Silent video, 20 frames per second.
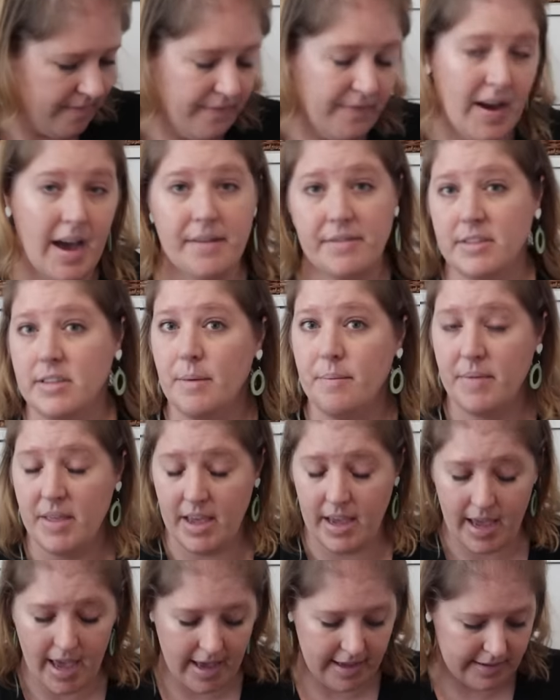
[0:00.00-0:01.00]
five
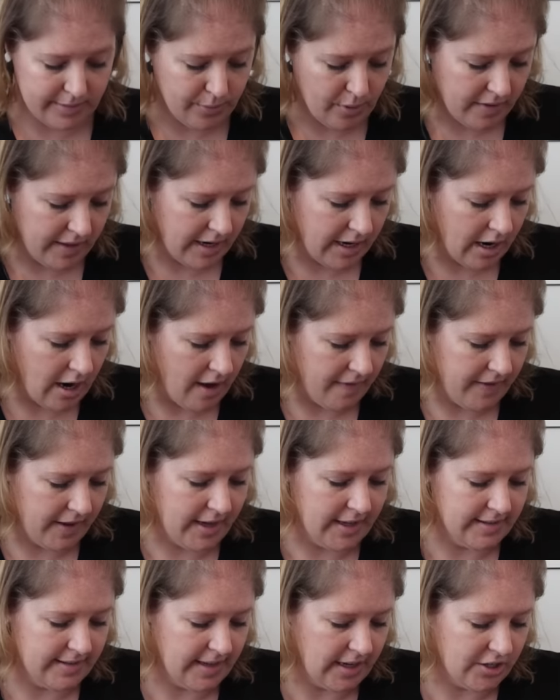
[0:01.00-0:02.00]
something as well that I got in the
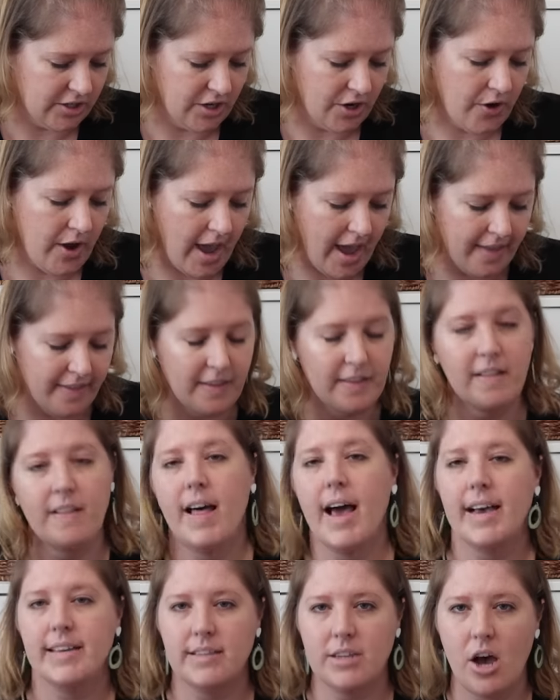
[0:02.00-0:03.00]
kids section. Okay, and then the
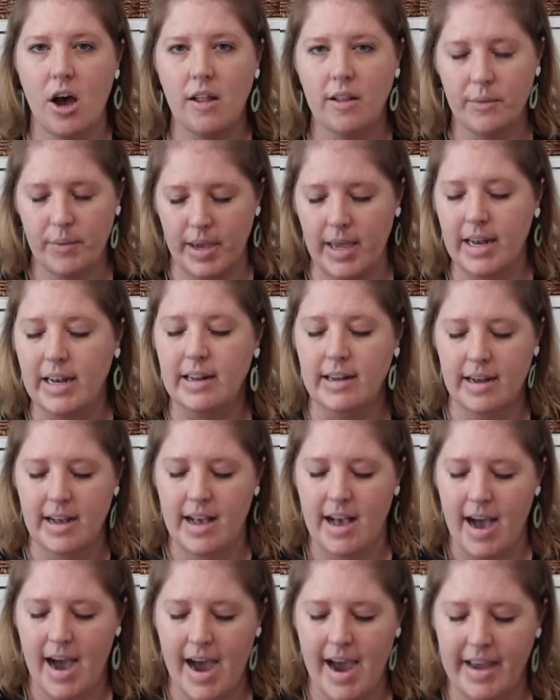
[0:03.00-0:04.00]
last Halloween
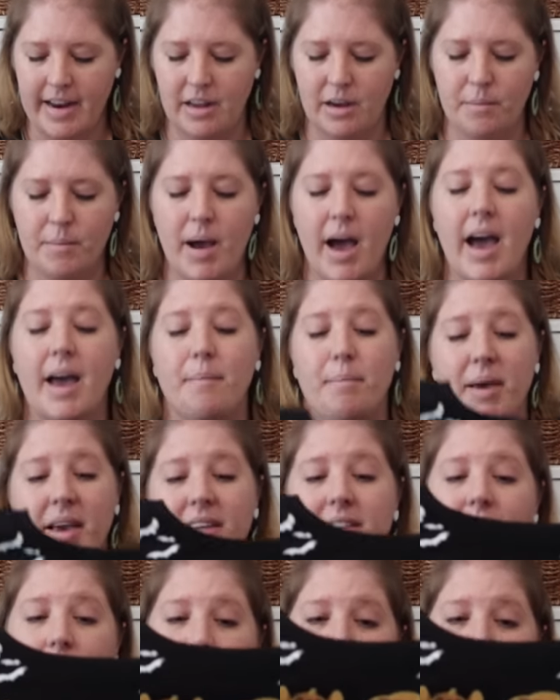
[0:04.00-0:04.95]
item, I picked